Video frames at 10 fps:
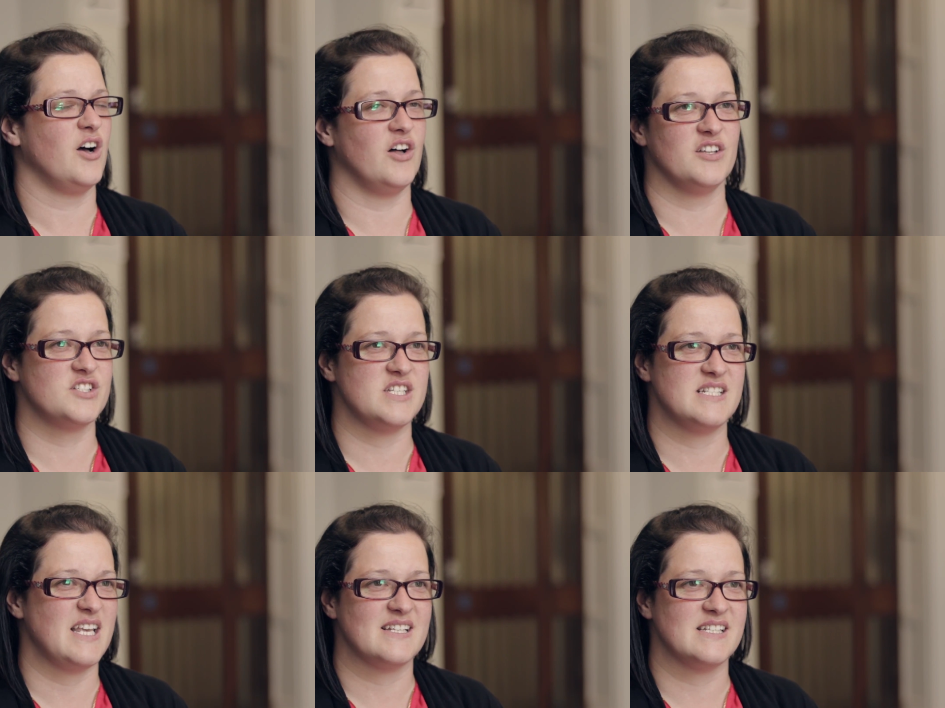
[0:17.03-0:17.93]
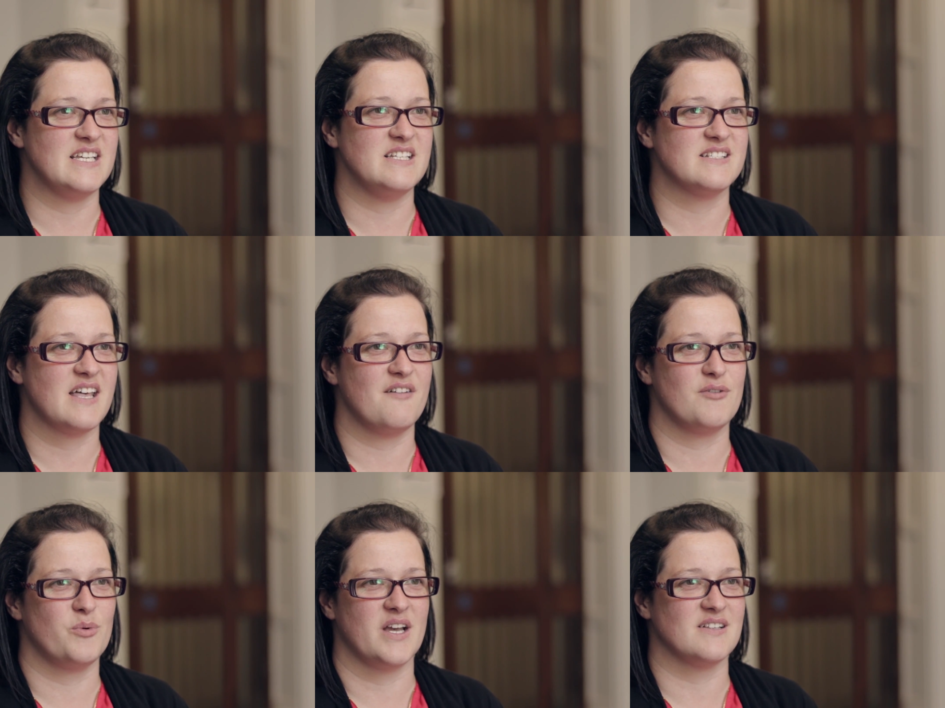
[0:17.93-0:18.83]
all the GCSEs that
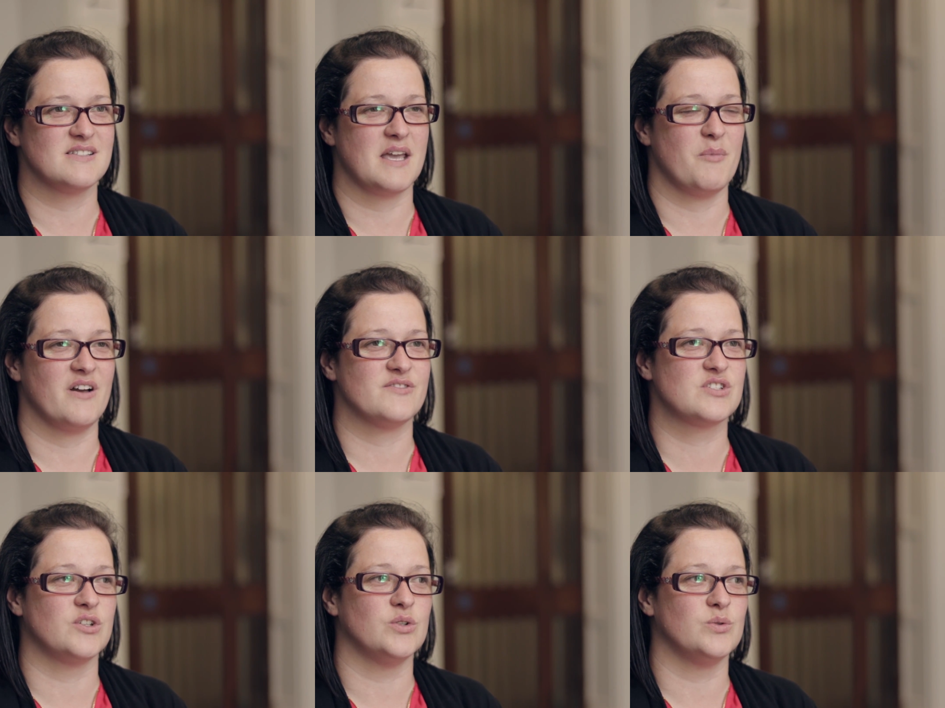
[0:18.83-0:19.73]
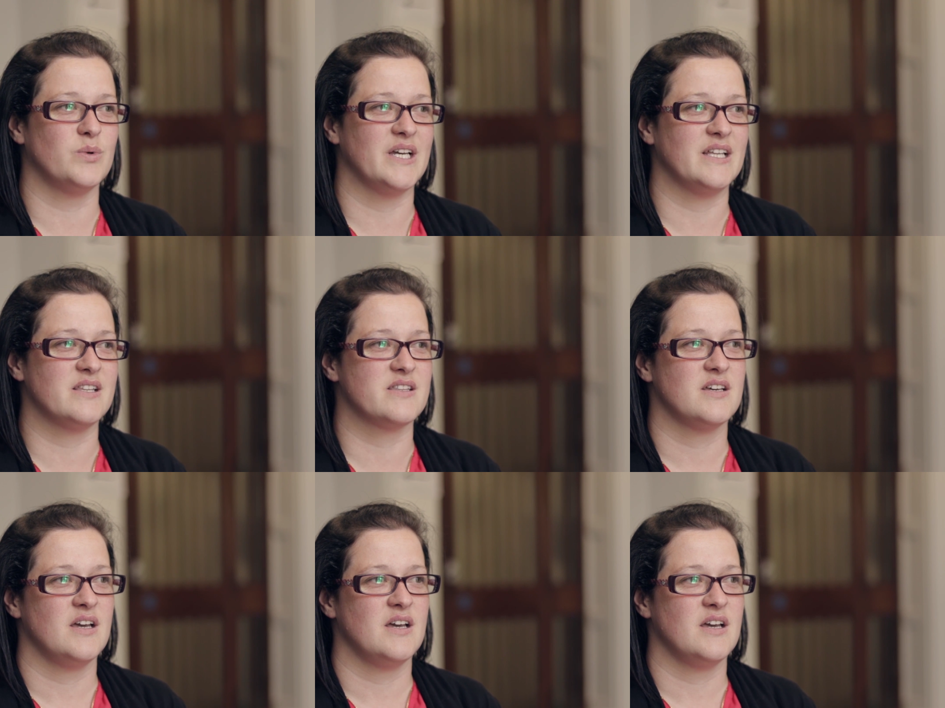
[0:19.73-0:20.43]
everyone else came out of school with.